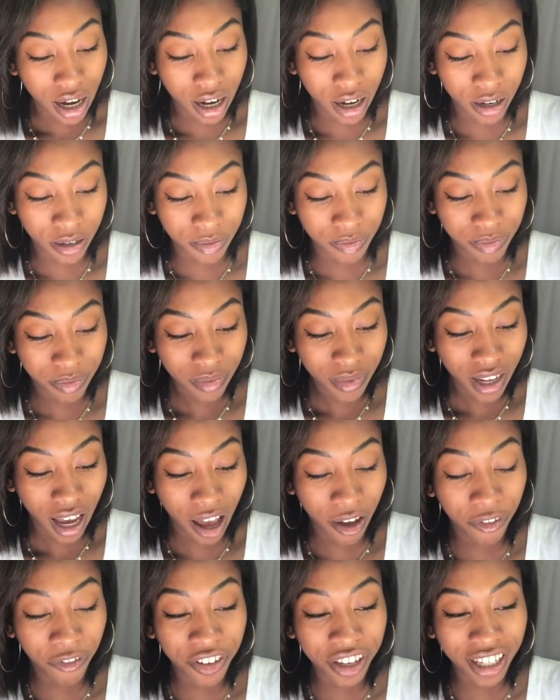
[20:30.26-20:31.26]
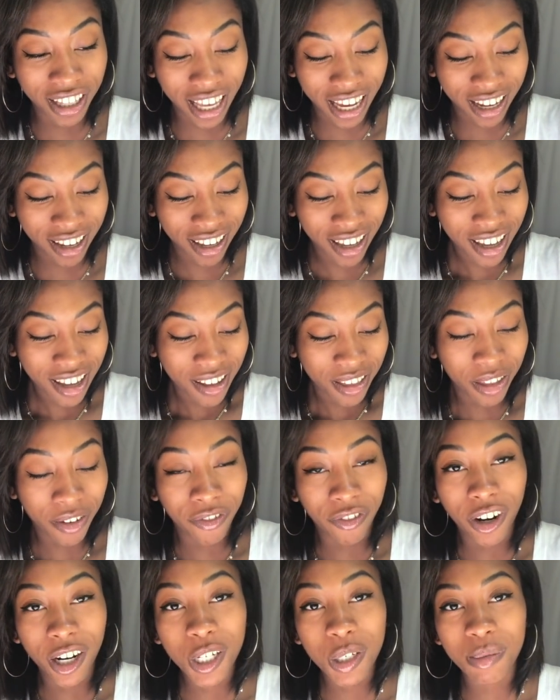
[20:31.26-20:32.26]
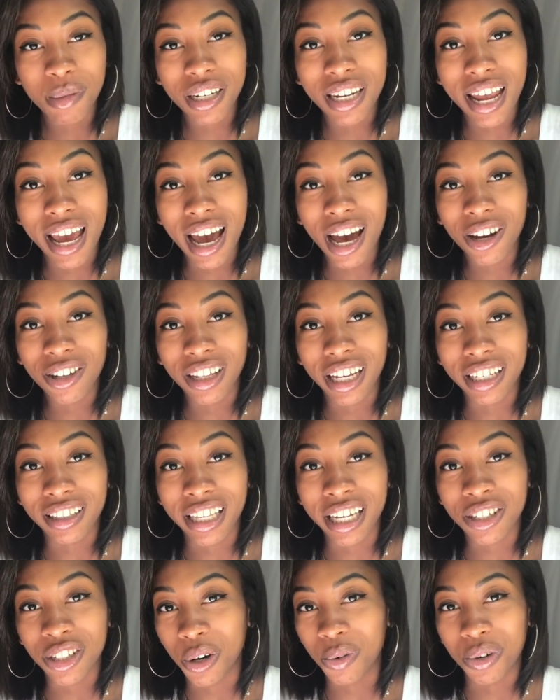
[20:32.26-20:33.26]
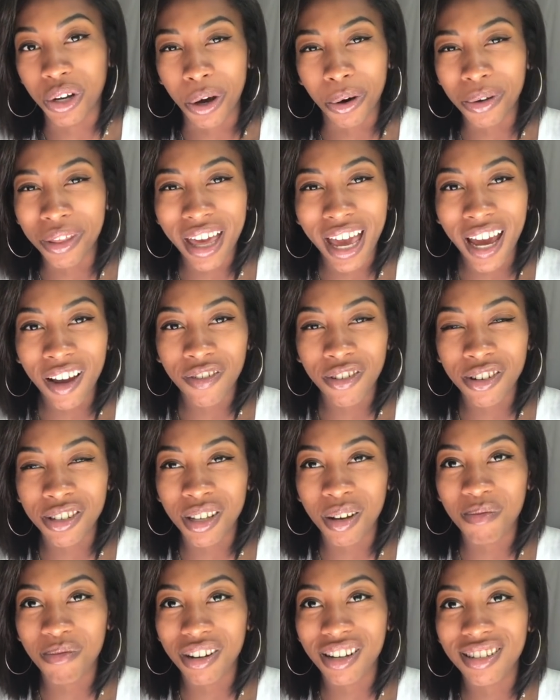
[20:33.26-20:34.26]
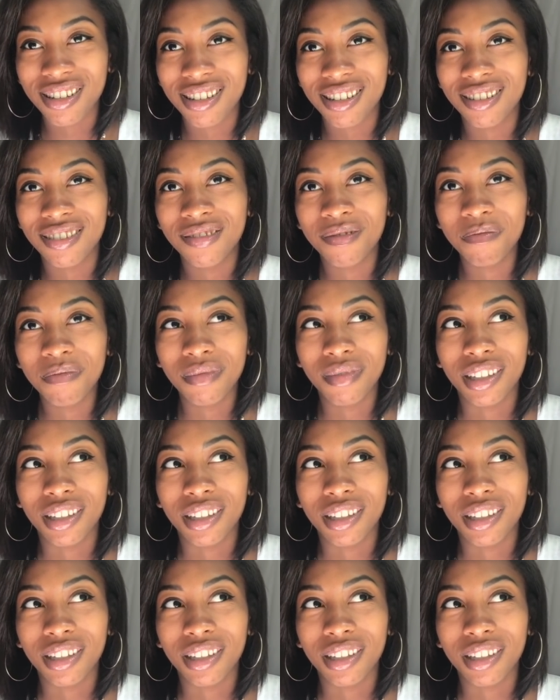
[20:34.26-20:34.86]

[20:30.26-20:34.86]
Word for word: Um, I feel like the freshmen now, like they don't know that for some reason.